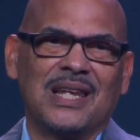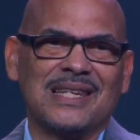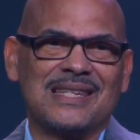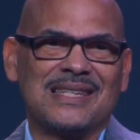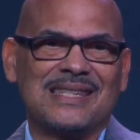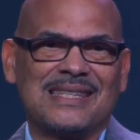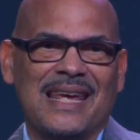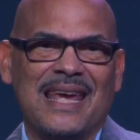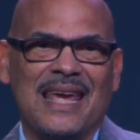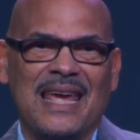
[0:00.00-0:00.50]
The
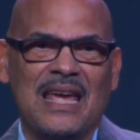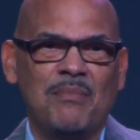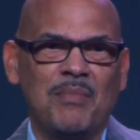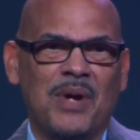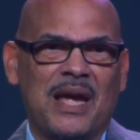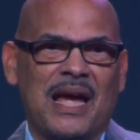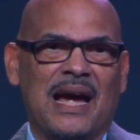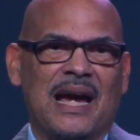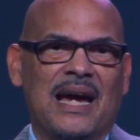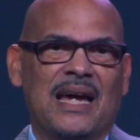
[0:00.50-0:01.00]
Same
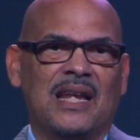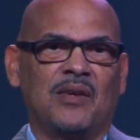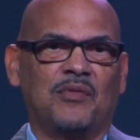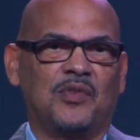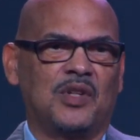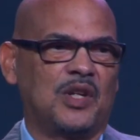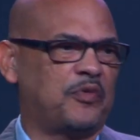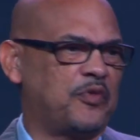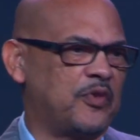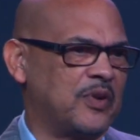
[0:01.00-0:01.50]
Kind
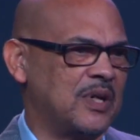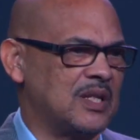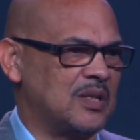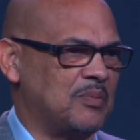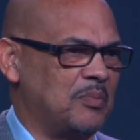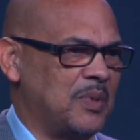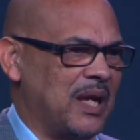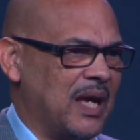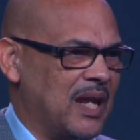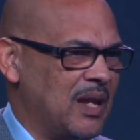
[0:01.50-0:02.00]
of Different as
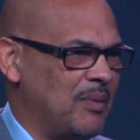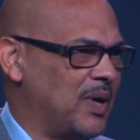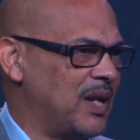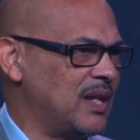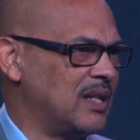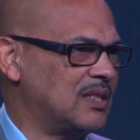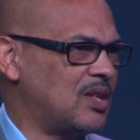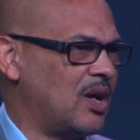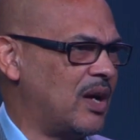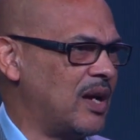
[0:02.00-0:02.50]
Me.
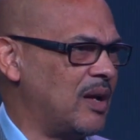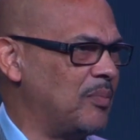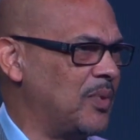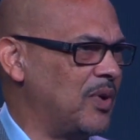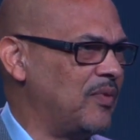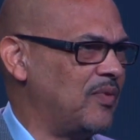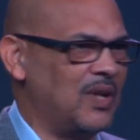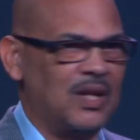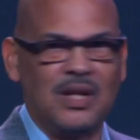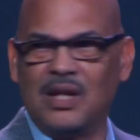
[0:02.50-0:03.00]
Anybody saw that
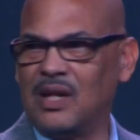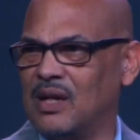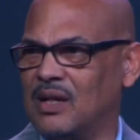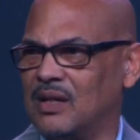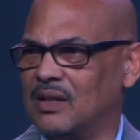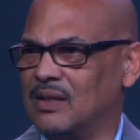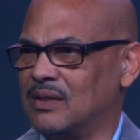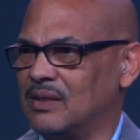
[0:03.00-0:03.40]
movie in here?